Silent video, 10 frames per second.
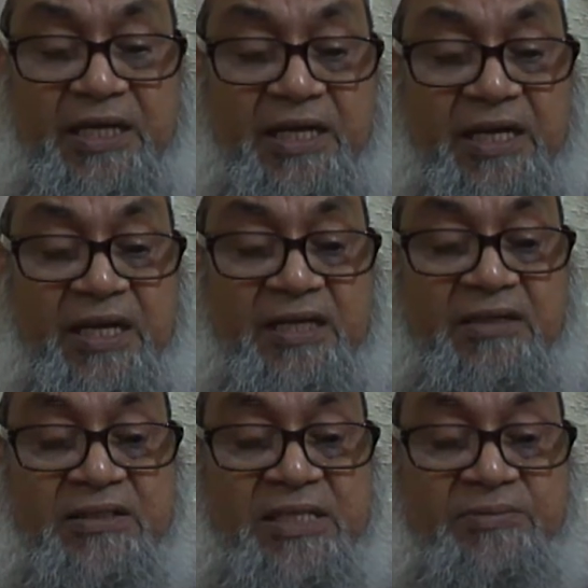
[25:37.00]
and
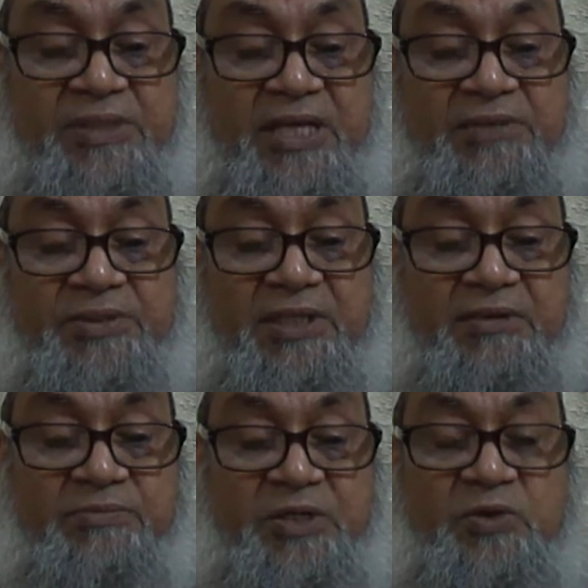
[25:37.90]
sometimes
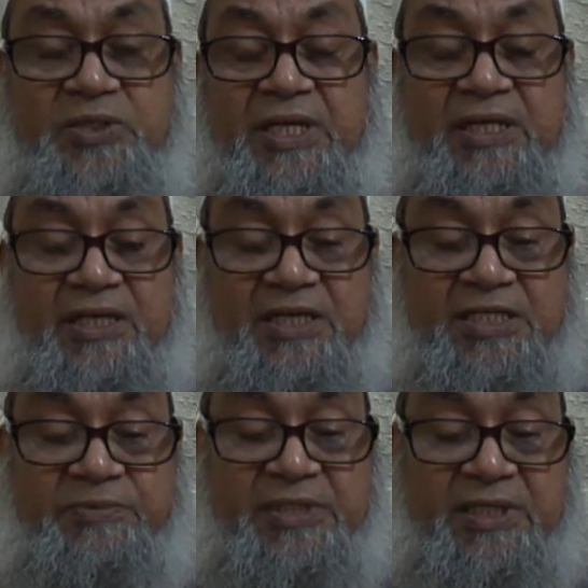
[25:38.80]
minocycline
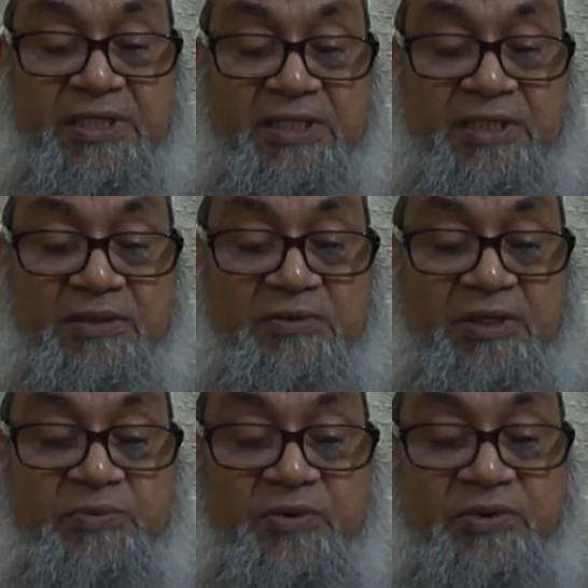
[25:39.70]
especially will
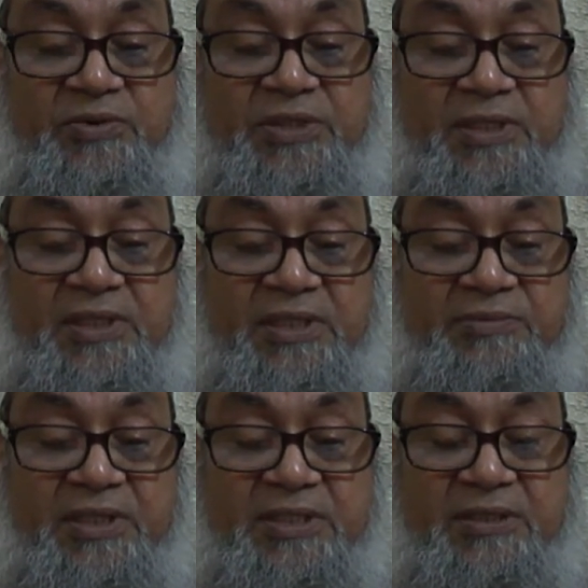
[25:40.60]
produce
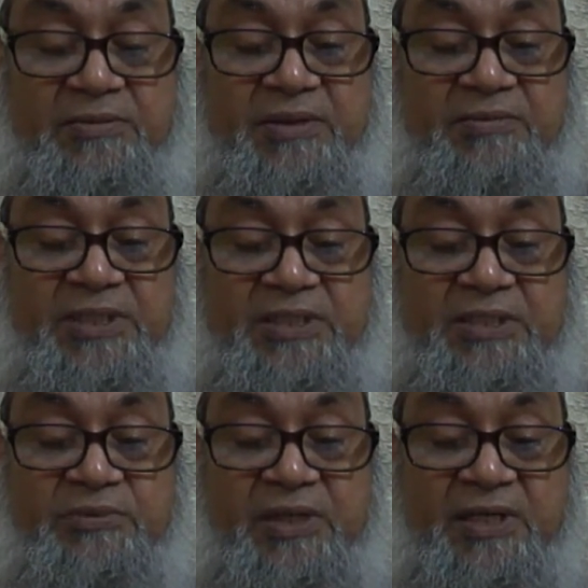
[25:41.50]
reversible
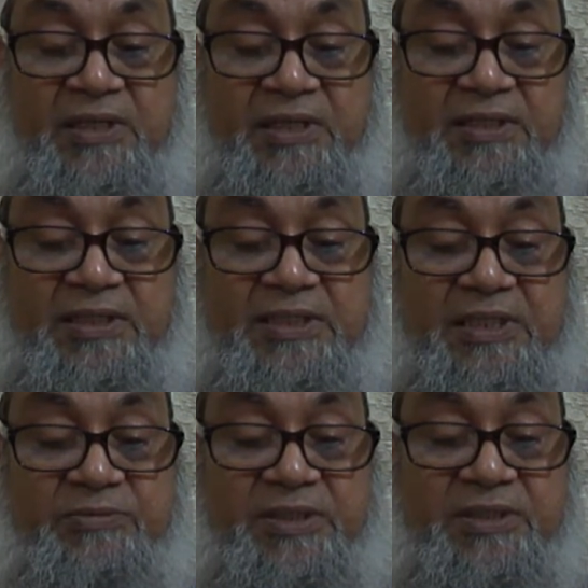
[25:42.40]
vestibular
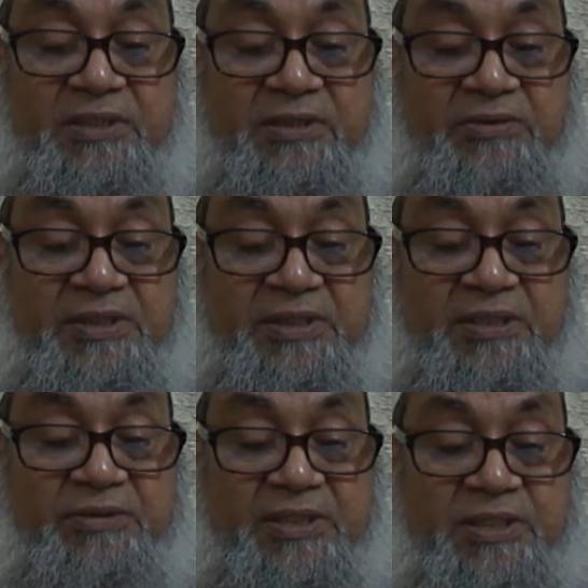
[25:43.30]
disturbance which is
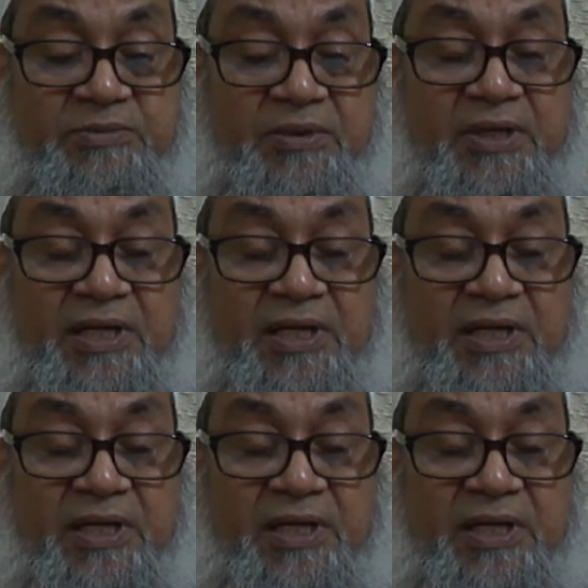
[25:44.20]
reversible.